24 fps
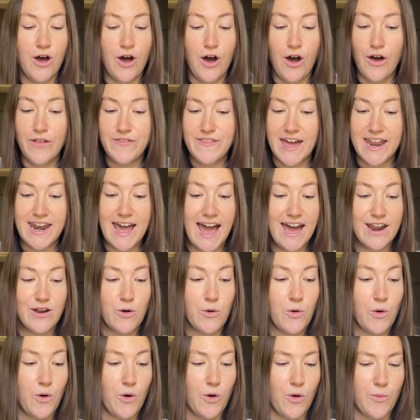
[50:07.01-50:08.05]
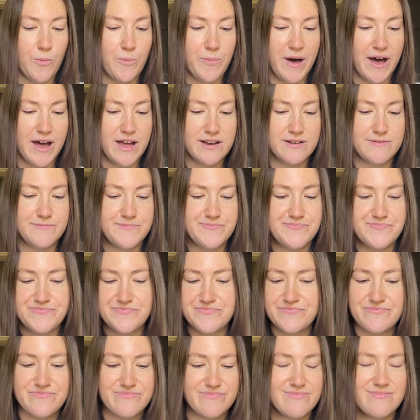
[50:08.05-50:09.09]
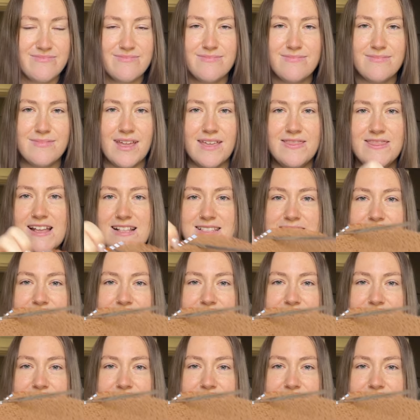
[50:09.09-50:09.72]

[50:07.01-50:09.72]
on that at all, but that's